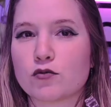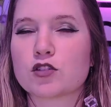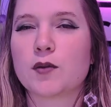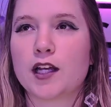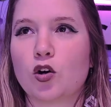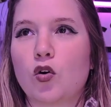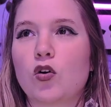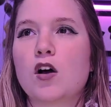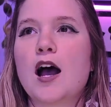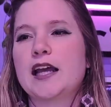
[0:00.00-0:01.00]
was my goal.
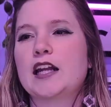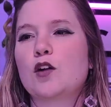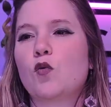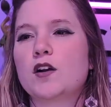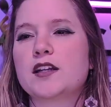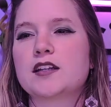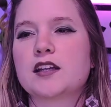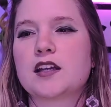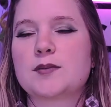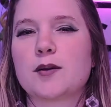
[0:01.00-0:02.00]
And I
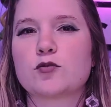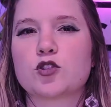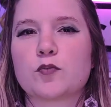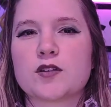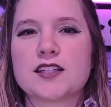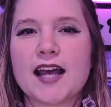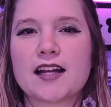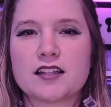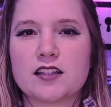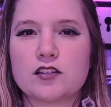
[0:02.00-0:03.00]
wanted to be able to
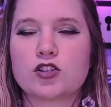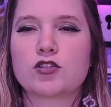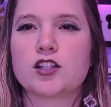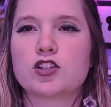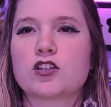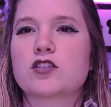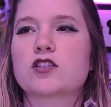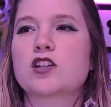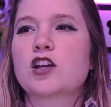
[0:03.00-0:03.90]
protect these creatures.